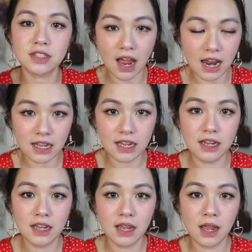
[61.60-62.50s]

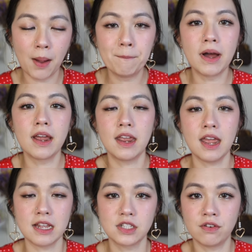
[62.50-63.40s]
color, but it
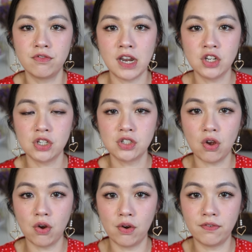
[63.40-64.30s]
has a range
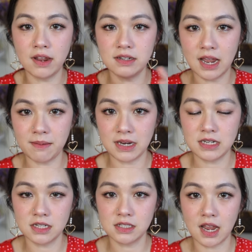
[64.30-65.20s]
of
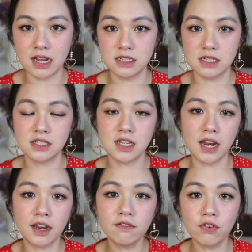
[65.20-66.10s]
diameter sizes
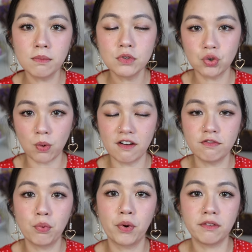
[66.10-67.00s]
starting from
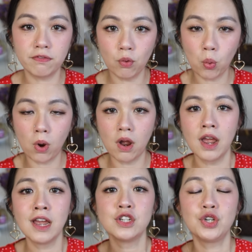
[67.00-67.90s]
12.4
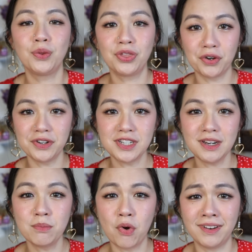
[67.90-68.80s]
to
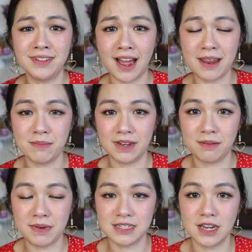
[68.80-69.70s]
13.9
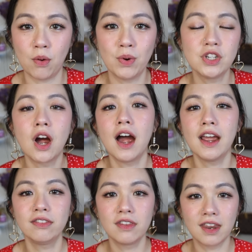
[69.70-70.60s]
millimeter, which
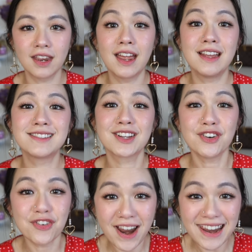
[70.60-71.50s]
I think is
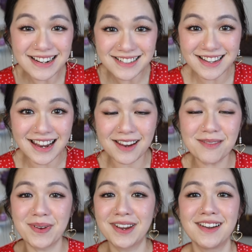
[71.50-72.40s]
crazy
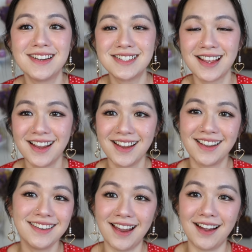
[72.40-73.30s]
because
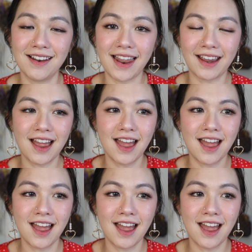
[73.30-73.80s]
yeah, like